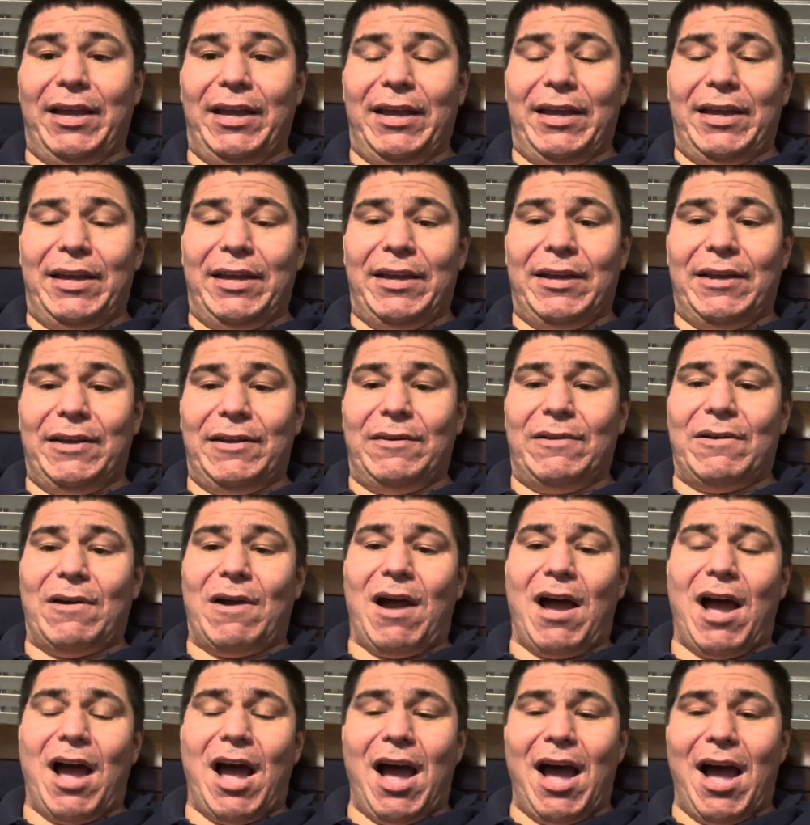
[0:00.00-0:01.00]
And
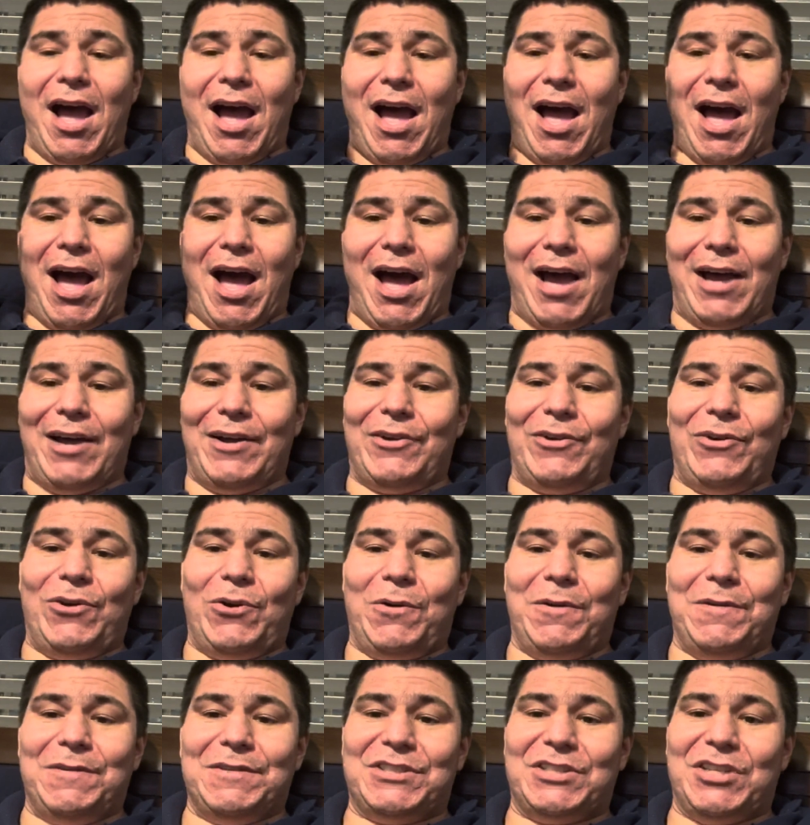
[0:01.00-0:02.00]
I don't
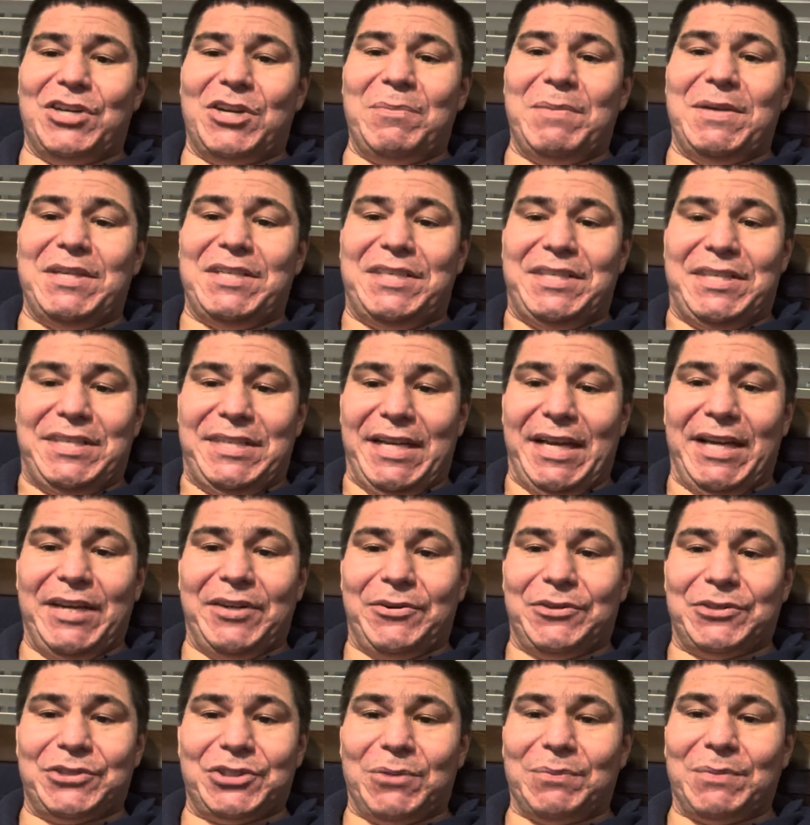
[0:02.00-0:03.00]
know, he's gonna be
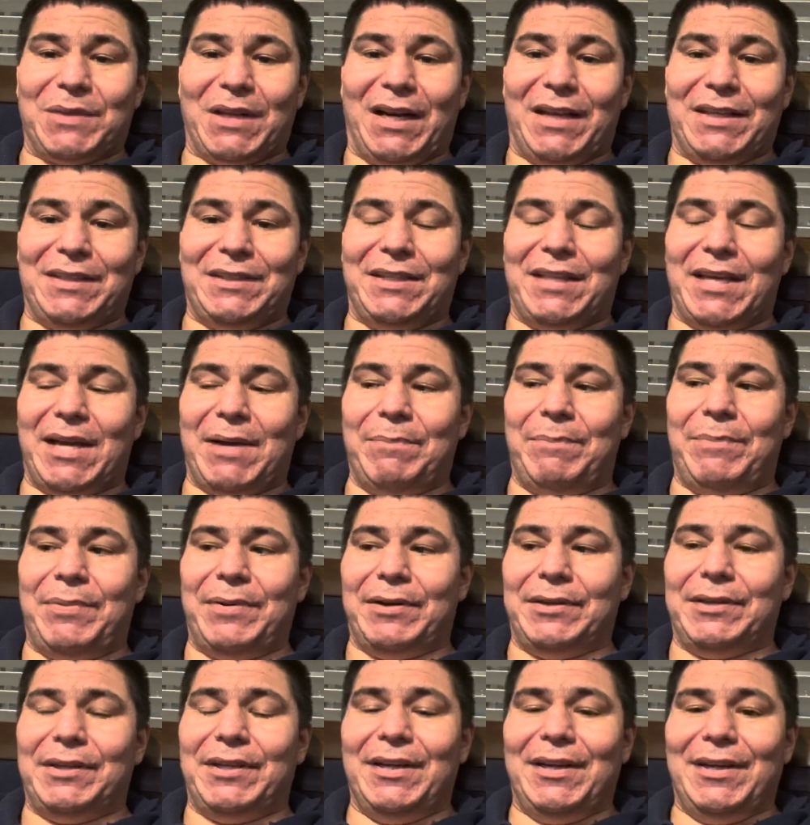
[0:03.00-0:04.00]
dead or something like that,
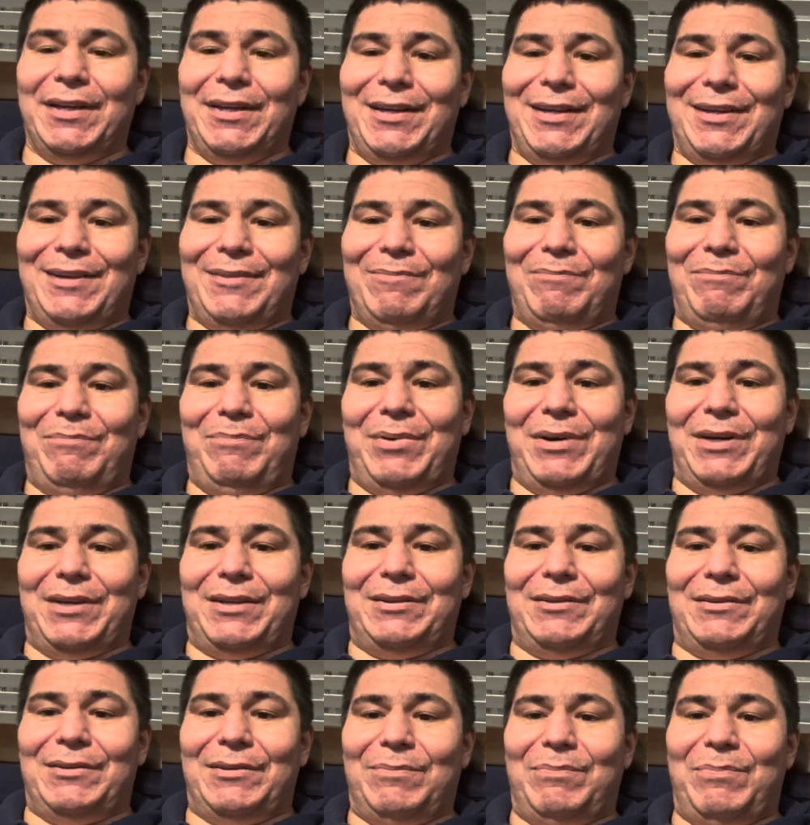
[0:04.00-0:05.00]
but
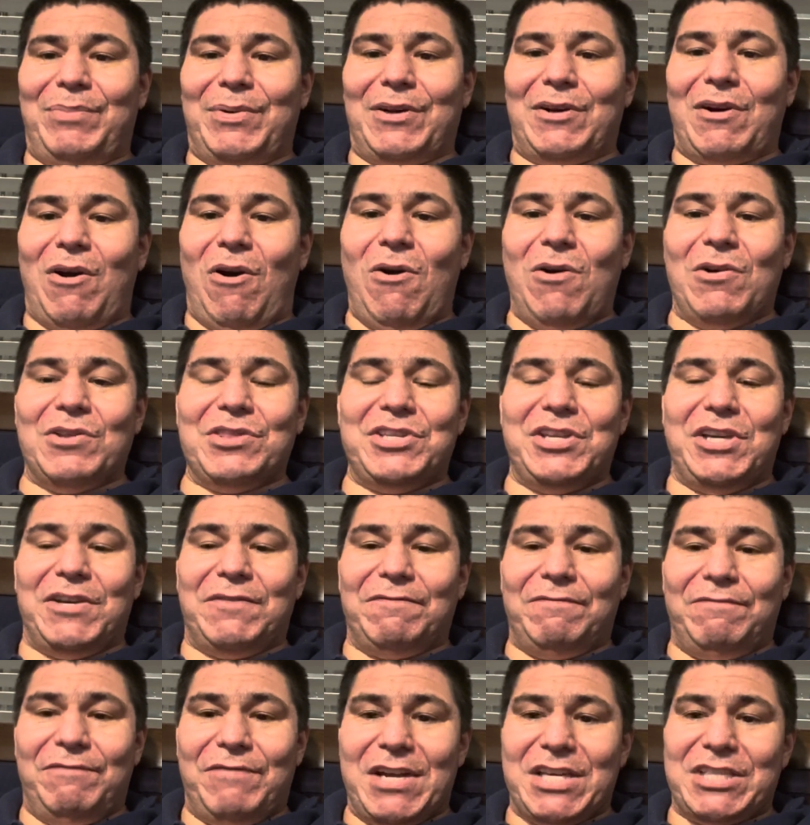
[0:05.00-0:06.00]
all the
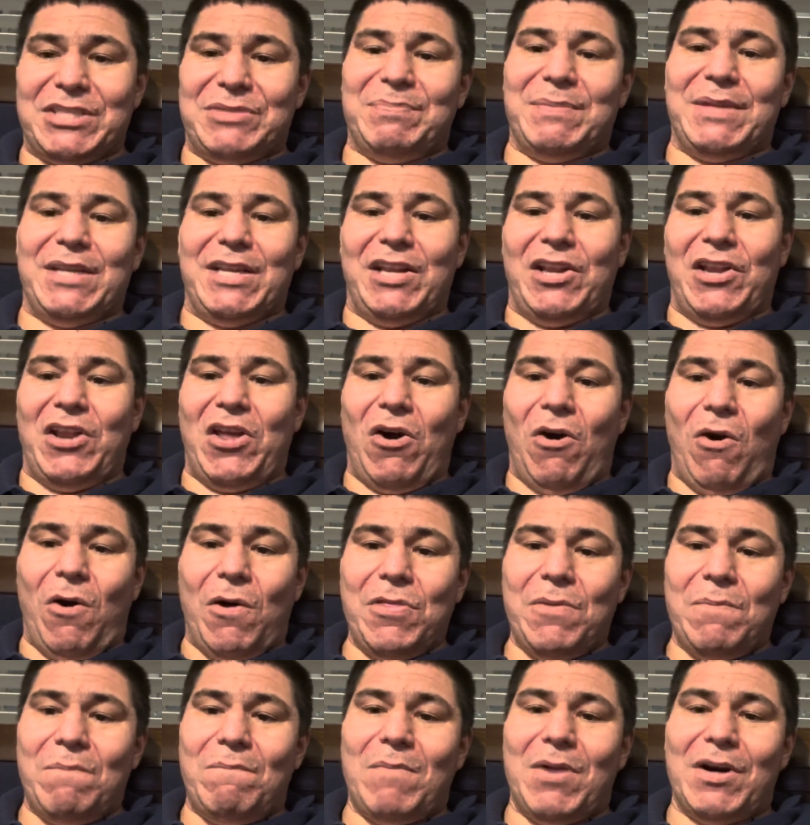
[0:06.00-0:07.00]
investment and
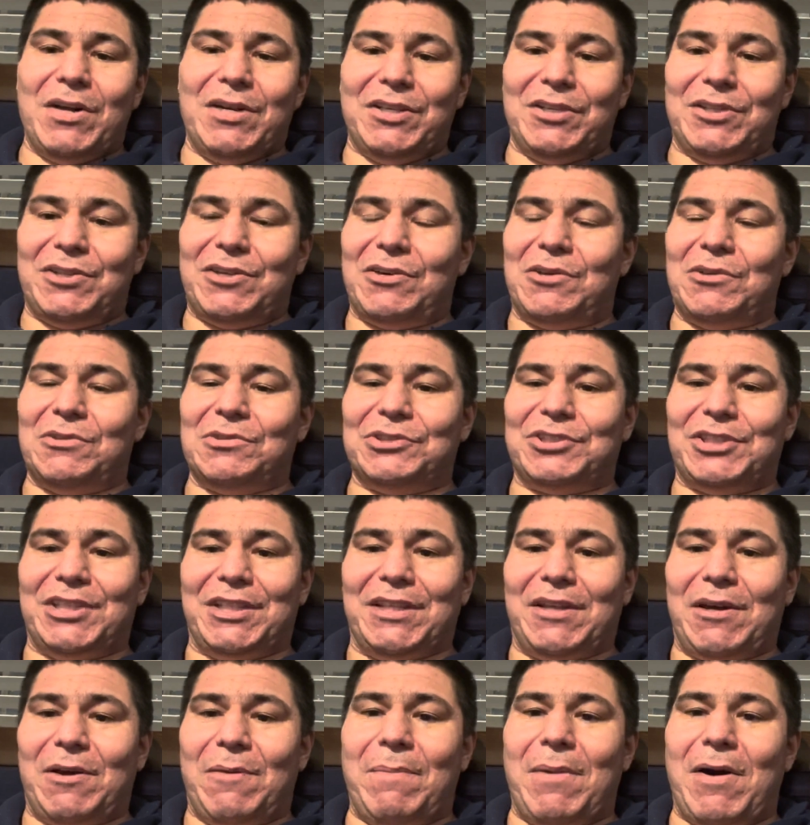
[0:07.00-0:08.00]
all the money goes
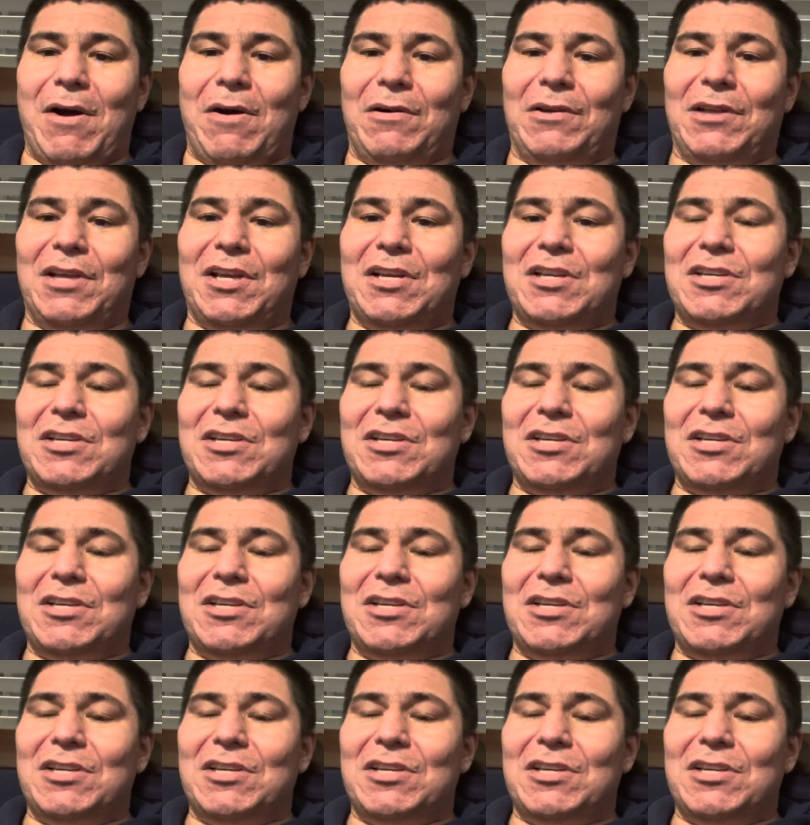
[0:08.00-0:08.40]
and about